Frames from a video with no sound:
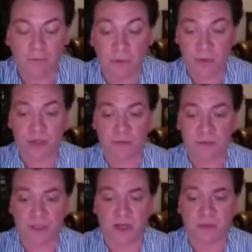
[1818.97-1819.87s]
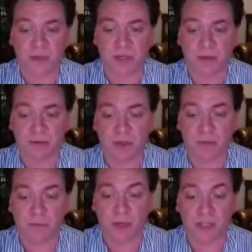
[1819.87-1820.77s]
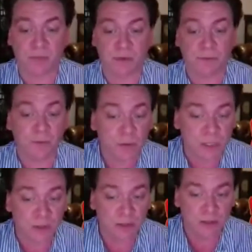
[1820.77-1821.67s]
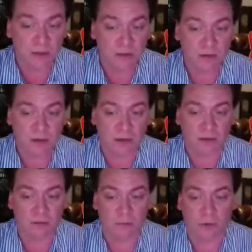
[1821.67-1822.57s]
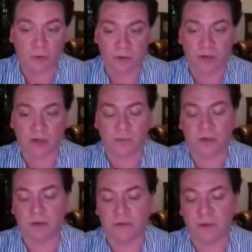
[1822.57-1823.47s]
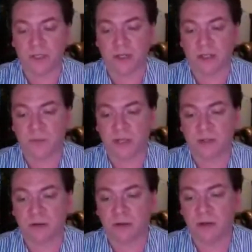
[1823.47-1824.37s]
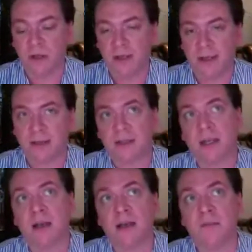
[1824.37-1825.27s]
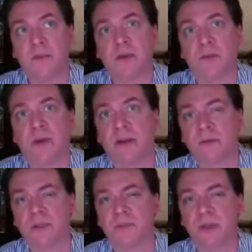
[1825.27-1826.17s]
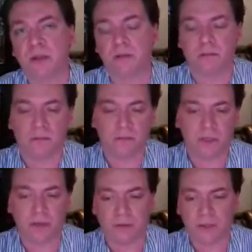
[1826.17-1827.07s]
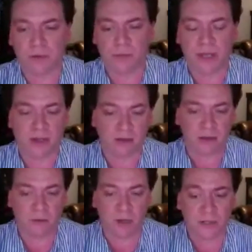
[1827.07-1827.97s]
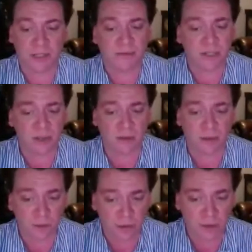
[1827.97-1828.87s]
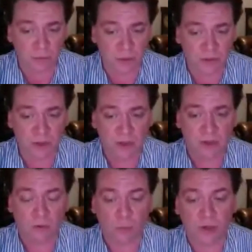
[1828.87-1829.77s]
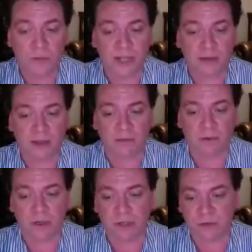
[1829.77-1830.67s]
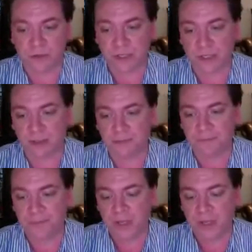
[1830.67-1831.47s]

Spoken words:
version of the Scots Master, if not possibly the first recorded document of the Scots Master. And at the time, the Copiale was being, sort of pegged in around 1730, which would make that very interesting.